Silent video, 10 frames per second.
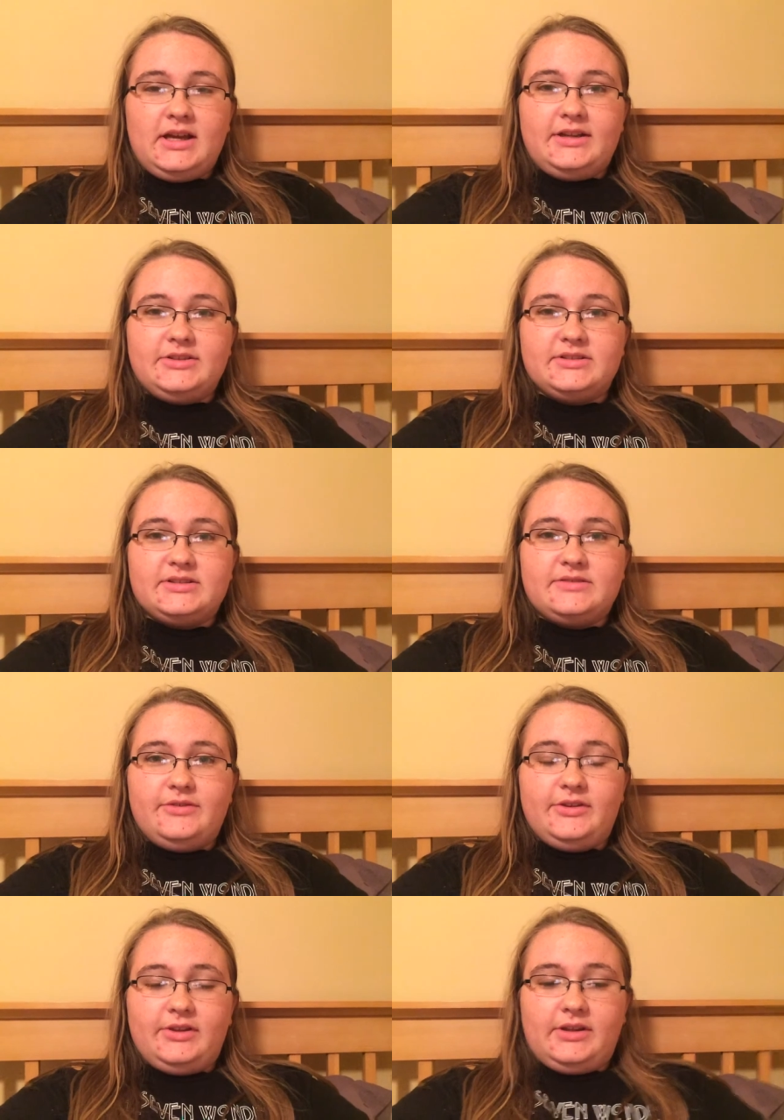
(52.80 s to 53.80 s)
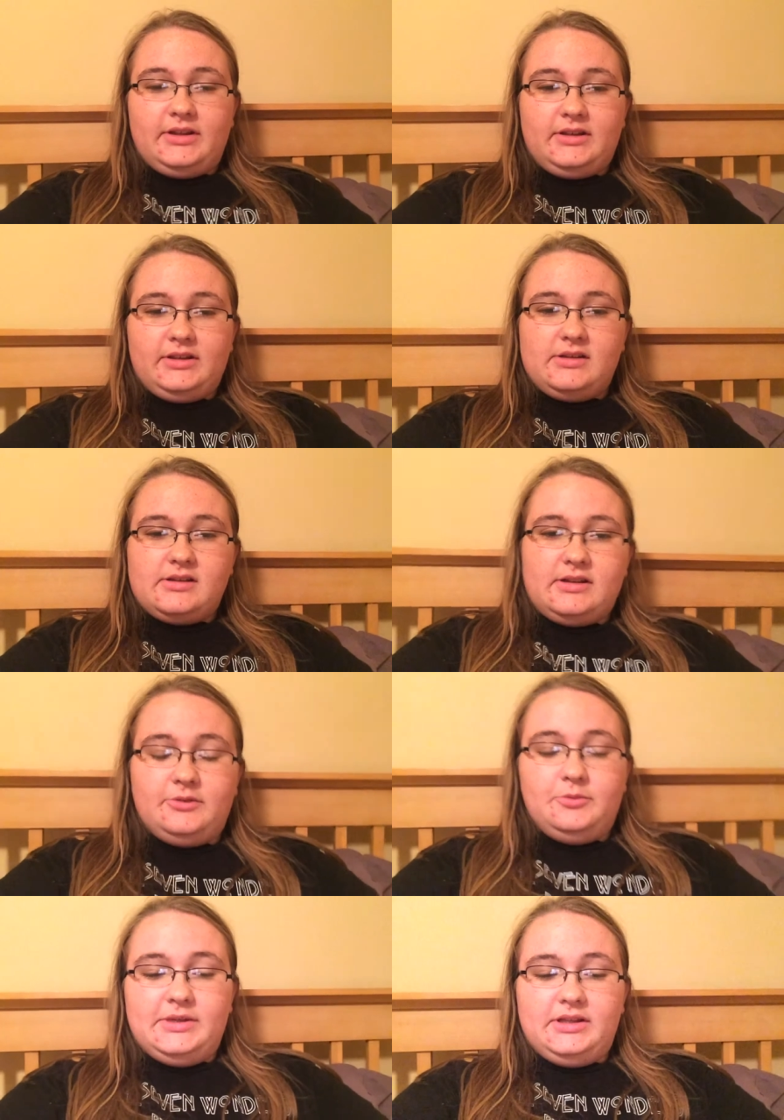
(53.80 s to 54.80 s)
I just feel like it
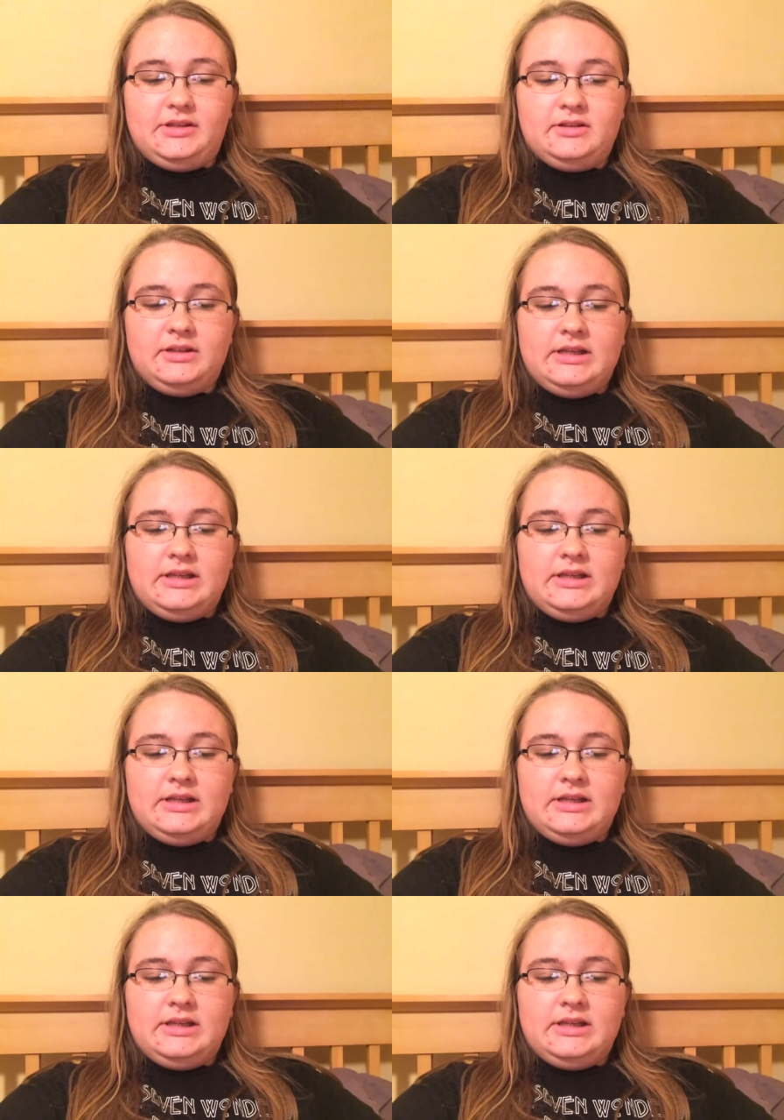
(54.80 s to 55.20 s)
would be